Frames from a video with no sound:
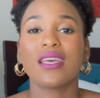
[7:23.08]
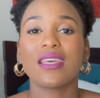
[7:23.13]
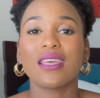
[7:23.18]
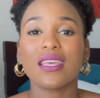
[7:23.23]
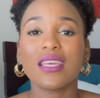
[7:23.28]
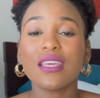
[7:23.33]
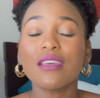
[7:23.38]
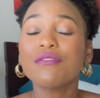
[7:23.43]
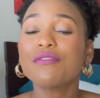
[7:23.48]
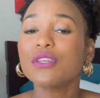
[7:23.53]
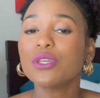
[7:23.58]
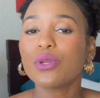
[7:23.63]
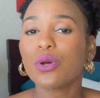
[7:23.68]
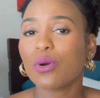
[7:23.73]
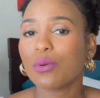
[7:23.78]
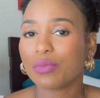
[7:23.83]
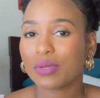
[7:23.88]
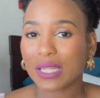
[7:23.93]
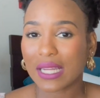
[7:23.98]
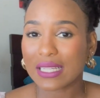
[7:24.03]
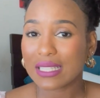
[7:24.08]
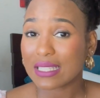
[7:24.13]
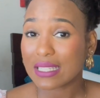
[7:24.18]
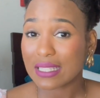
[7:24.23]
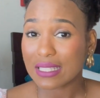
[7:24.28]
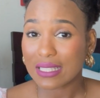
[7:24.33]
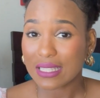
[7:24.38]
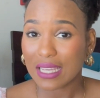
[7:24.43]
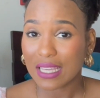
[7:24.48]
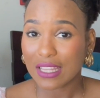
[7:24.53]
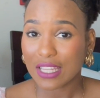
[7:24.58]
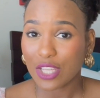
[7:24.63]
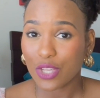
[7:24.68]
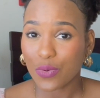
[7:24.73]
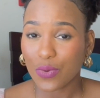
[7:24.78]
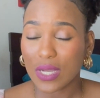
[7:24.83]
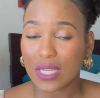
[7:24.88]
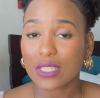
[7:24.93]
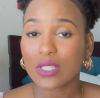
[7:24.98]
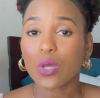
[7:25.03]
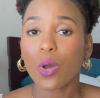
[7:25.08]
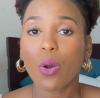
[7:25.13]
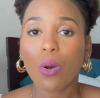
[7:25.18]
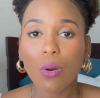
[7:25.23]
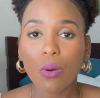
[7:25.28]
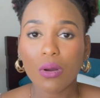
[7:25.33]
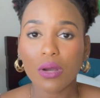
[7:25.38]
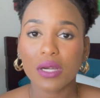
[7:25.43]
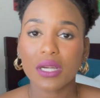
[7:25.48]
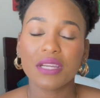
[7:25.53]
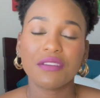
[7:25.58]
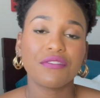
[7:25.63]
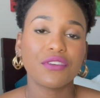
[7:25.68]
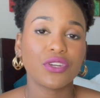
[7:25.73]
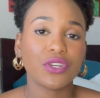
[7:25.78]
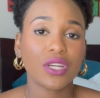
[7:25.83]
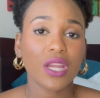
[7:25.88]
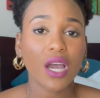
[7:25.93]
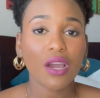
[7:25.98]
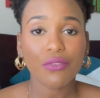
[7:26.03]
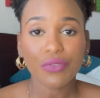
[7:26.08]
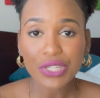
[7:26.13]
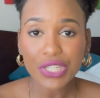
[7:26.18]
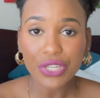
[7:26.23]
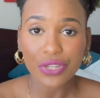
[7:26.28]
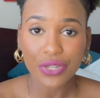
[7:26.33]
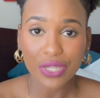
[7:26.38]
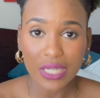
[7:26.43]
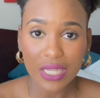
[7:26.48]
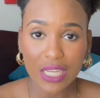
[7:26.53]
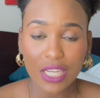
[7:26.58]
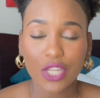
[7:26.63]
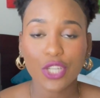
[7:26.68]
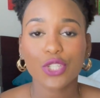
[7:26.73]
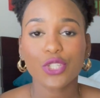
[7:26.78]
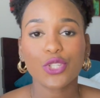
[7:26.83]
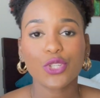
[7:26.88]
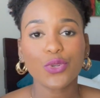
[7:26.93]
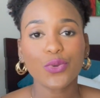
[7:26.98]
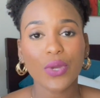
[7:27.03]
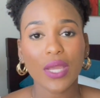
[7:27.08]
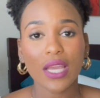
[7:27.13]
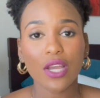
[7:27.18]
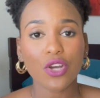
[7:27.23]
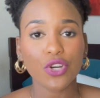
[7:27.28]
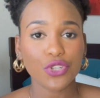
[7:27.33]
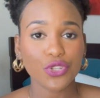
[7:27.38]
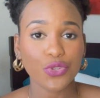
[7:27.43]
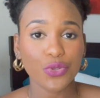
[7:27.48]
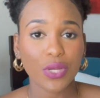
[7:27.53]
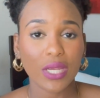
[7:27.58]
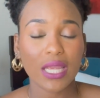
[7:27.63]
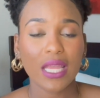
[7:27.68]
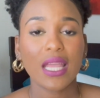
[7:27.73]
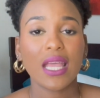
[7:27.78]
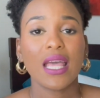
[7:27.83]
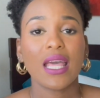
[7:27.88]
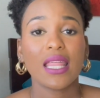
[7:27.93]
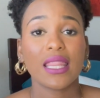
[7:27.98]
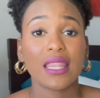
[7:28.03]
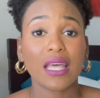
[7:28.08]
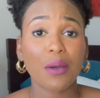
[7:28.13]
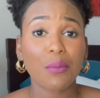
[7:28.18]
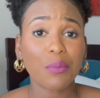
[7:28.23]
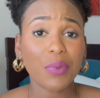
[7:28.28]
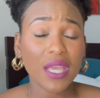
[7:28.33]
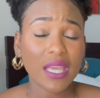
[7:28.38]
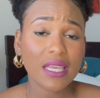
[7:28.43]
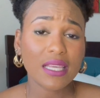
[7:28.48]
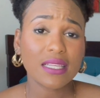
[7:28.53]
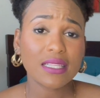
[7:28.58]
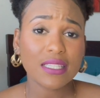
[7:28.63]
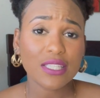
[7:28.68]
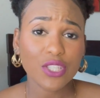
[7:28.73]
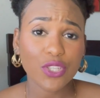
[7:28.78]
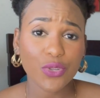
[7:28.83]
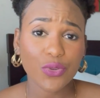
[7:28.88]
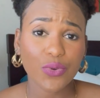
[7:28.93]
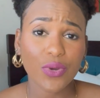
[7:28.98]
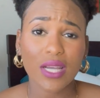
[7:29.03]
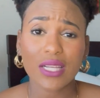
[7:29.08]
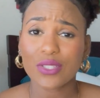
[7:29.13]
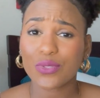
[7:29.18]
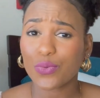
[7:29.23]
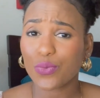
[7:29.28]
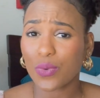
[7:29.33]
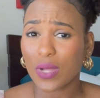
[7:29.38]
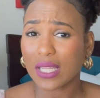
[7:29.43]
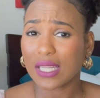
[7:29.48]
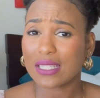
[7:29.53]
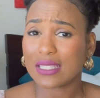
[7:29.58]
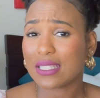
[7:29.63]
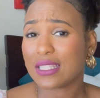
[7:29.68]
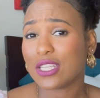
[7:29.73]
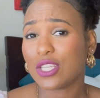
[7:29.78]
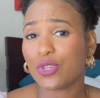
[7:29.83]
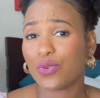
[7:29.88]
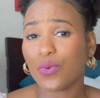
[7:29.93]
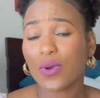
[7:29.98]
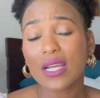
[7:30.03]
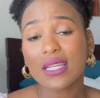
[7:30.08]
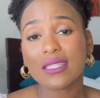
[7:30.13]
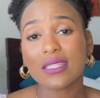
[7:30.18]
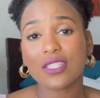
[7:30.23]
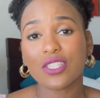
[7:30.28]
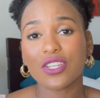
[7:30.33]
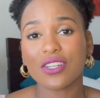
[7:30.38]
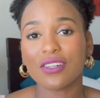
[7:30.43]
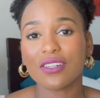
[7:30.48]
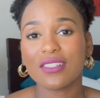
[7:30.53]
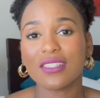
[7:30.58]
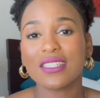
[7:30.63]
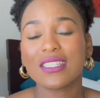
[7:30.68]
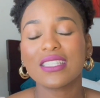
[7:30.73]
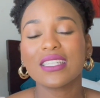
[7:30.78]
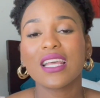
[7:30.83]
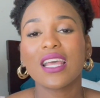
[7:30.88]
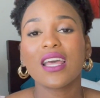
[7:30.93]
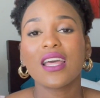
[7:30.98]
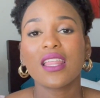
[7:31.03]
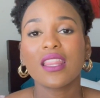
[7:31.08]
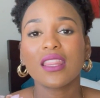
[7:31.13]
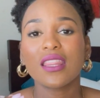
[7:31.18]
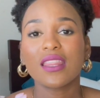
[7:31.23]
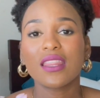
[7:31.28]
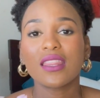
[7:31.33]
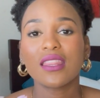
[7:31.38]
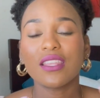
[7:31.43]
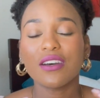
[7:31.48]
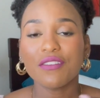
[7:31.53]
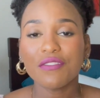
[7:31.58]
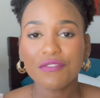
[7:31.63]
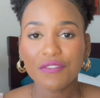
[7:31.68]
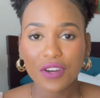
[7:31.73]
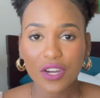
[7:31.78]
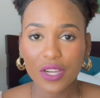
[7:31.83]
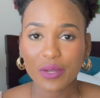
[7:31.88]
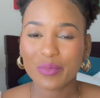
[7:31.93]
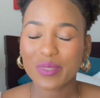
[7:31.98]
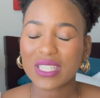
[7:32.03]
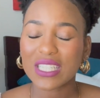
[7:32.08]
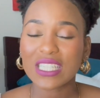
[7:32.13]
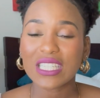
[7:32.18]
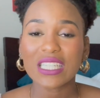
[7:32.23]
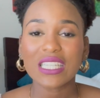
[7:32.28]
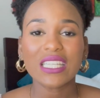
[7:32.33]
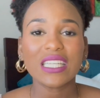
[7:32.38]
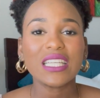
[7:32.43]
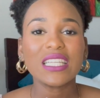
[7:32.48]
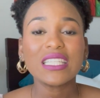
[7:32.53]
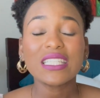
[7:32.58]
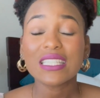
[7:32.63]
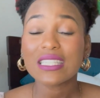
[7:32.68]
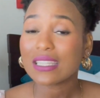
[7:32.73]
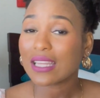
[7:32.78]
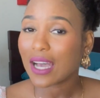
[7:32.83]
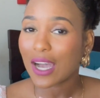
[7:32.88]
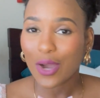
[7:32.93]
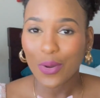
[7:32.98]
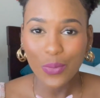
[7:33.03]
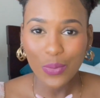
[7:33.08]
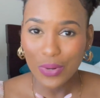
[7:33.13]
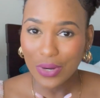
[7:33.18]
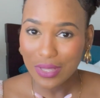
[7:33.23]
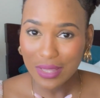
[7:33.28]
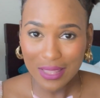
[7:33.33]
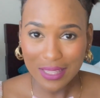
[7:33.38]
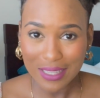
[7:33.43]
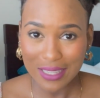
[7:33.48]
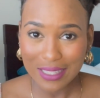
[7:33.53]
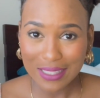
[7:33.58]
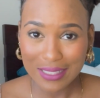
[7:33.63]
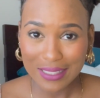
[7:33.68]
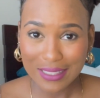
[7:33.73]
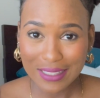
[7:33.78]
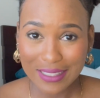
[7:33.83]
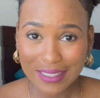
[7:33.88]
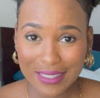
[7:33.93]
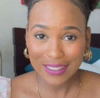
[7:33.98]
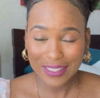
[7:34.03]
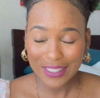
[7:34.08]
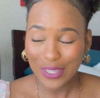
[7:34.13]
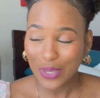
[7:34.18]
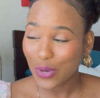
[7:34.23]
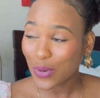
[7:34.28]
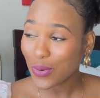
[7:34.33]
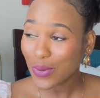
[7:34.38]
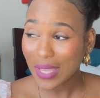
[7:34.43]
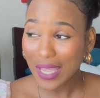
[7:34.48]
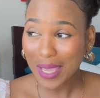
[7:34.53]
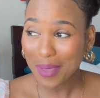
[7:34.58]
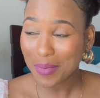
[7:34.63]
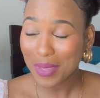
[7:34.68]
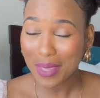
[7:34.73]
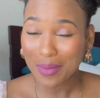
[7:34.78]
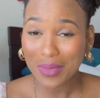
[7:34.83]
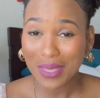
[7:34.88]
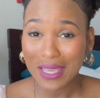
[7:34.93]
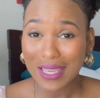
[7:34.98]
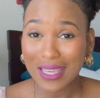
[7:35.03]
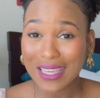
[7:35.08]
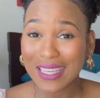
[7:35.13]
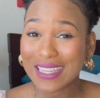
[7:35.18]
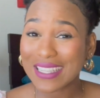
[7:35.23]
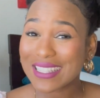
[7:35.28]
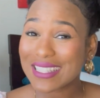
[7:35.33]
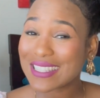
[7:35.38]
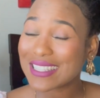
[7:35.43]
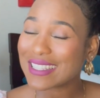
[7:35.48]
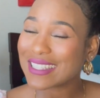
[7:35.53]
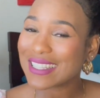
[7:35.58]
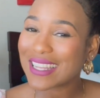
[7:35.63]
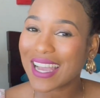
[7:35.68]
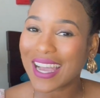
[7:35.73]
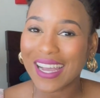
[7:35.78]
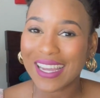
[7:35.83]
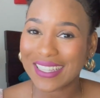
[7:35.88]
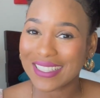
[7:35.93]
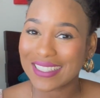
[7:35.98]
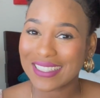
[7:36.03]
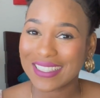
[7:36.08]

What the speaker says: If you don't plan to stay in the US, or if you're not returning to a country that pays you as well as the US does, the PharmD is not worth it. Okay, baby, it's not.